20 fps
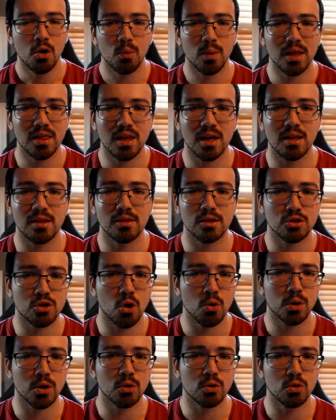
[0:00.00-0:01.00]
within the
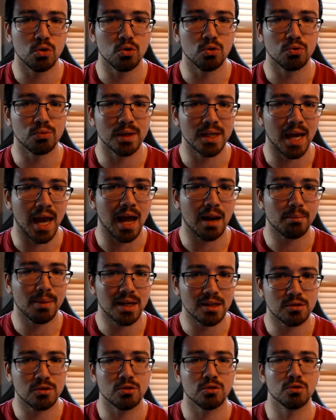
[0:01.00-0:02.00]
Tokyo Ghoul Re
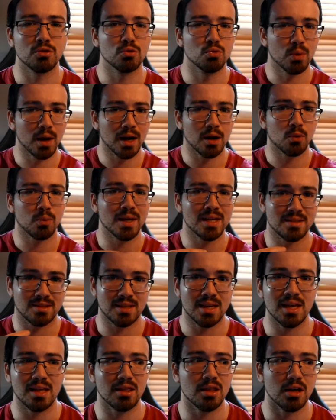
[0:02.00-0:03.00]
anime to where we
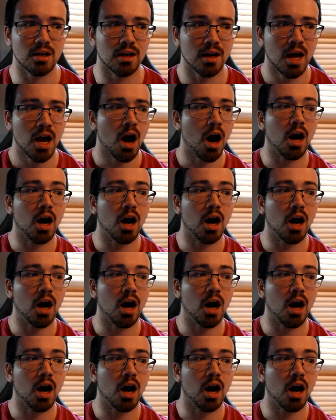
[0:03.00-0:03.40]
see the